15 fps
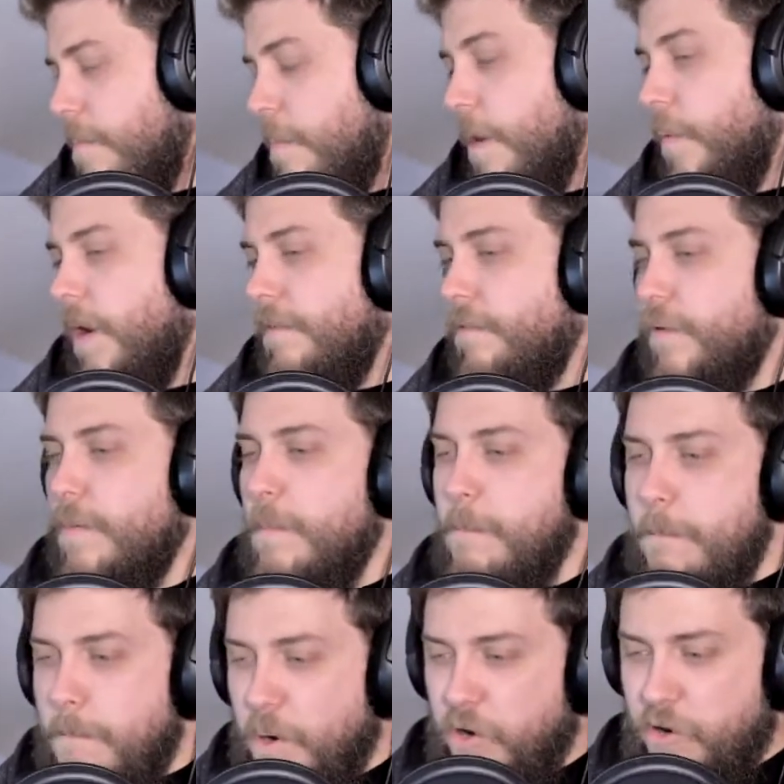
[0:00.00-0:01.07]
my wife would
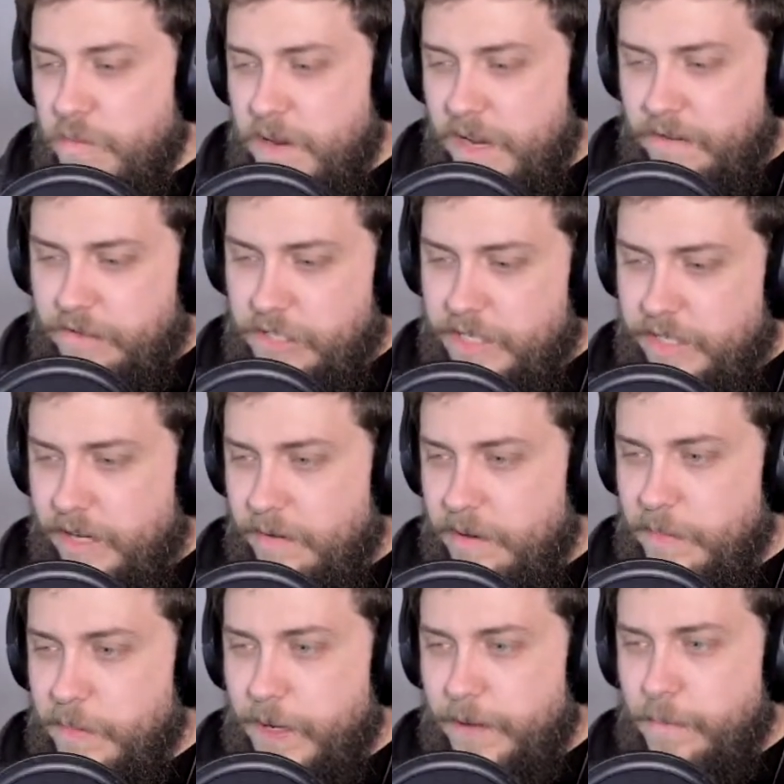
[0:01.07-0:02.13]
murder me if she saw me
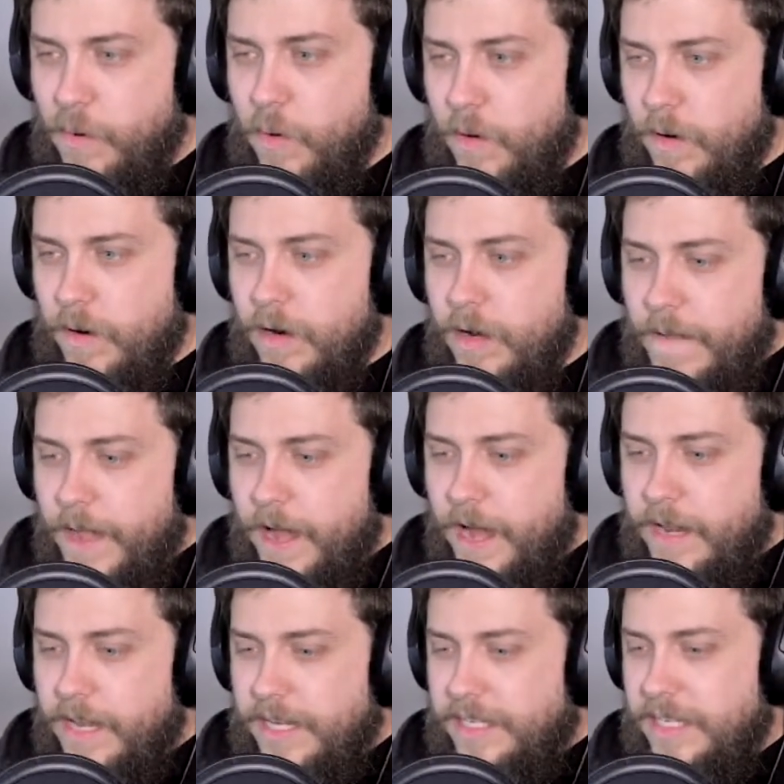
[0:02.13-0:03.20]
bring more
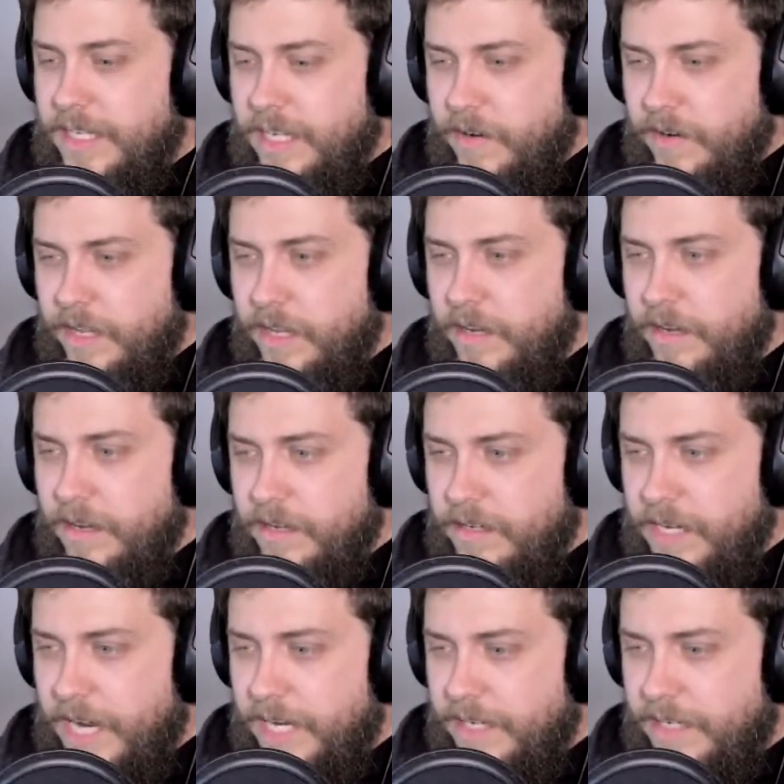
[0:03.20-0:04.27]
unnecessary
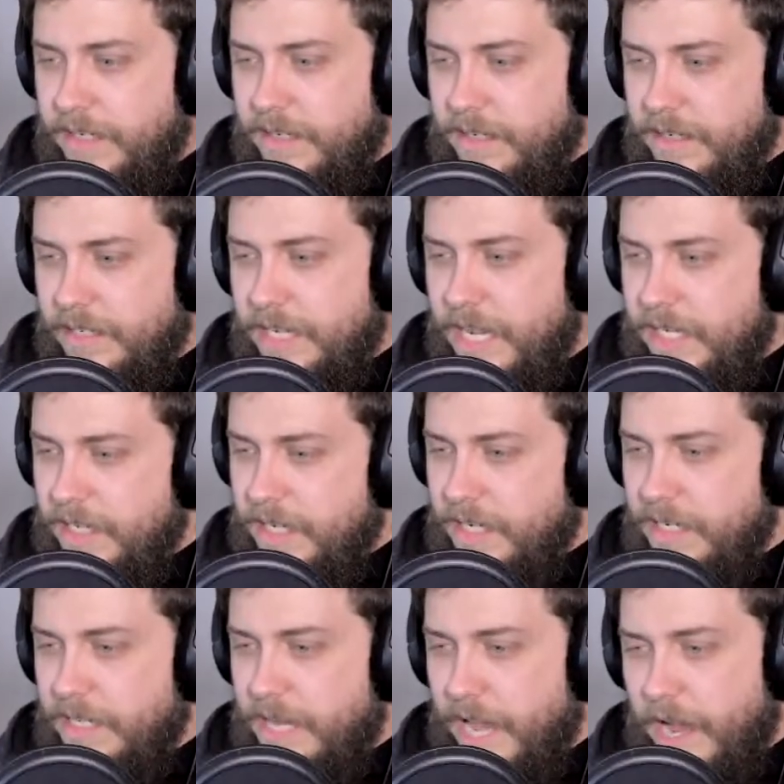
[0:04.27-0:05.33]
dice sets
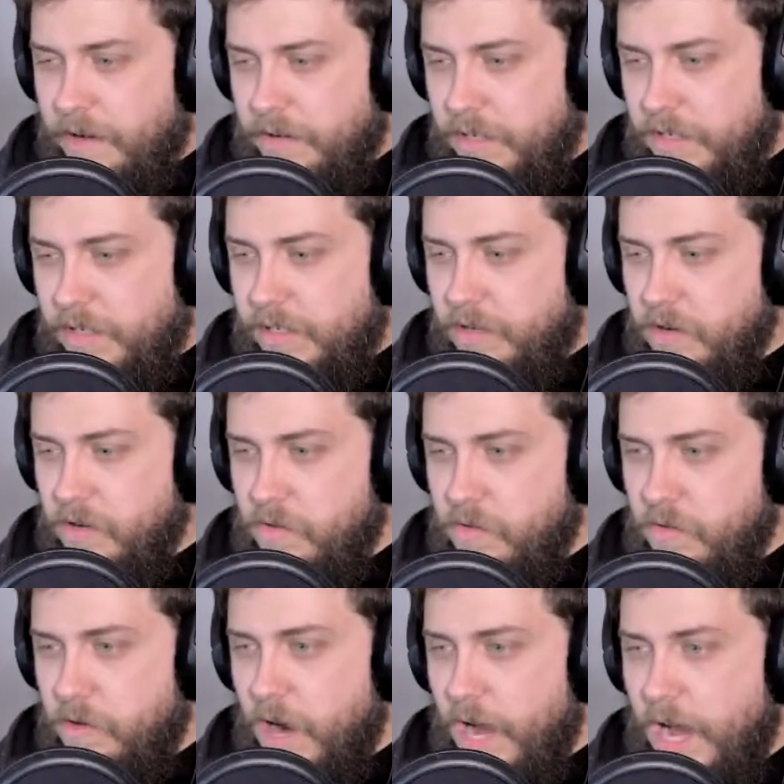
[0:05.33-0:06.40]
into the house,
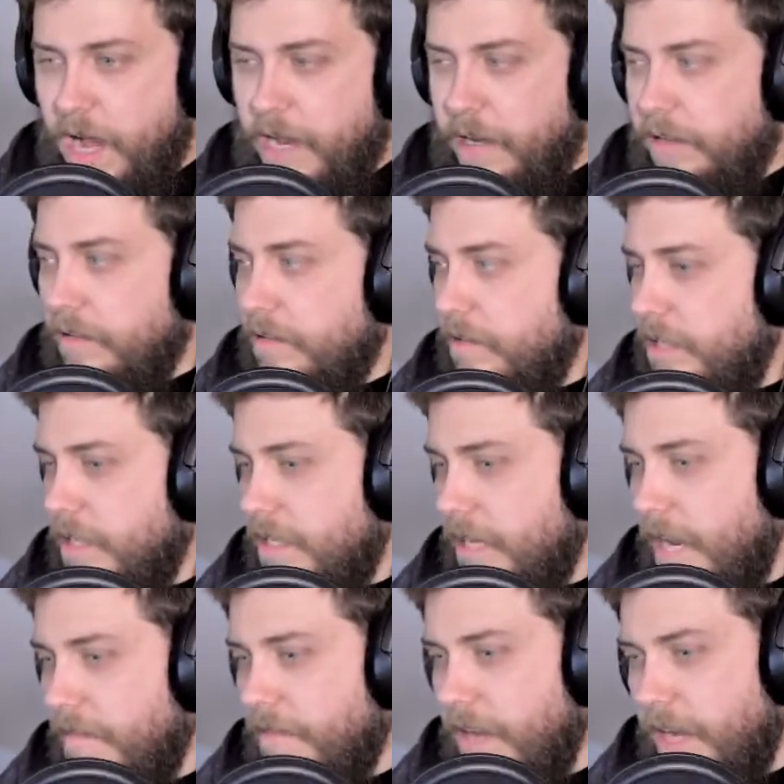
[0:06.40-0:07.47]
so I'll just
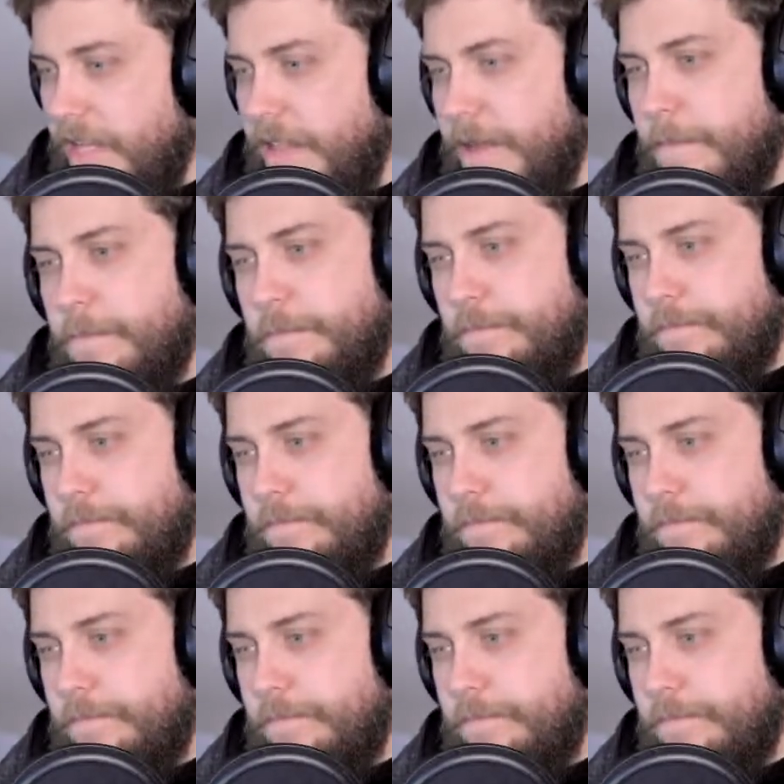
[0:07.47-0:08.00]
have to hide them.